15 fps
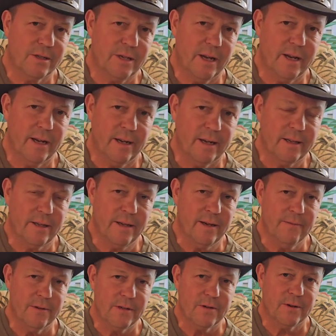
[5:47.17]
taken out the
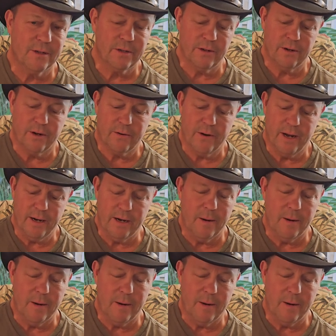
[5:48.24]
infrastructure in Ukraine.